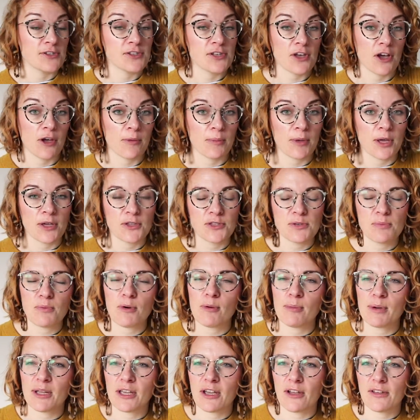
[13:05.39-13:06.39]
So I'm going to
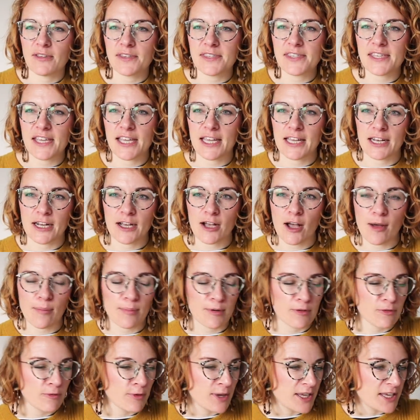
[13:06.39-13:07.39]
probably go and see it in a couple of